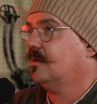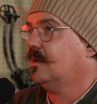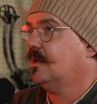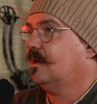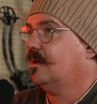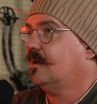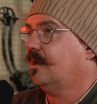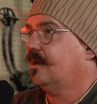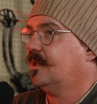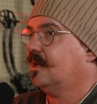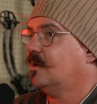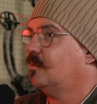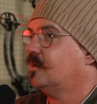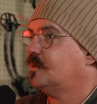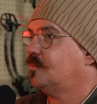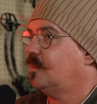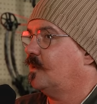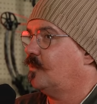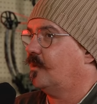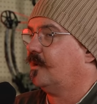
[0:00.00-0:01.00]
Okay. I think we
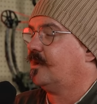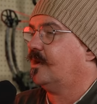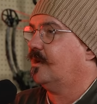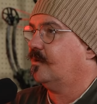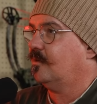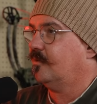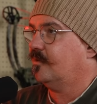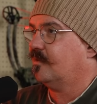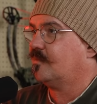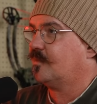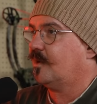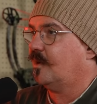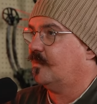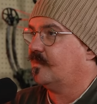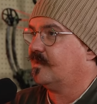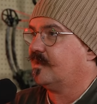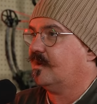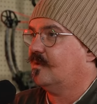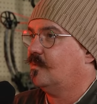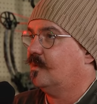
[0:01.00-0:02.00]
should be working on all those
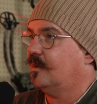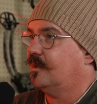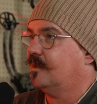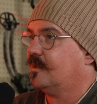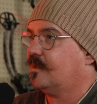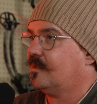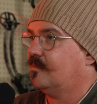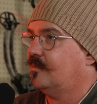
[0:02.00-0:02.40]
problems at once.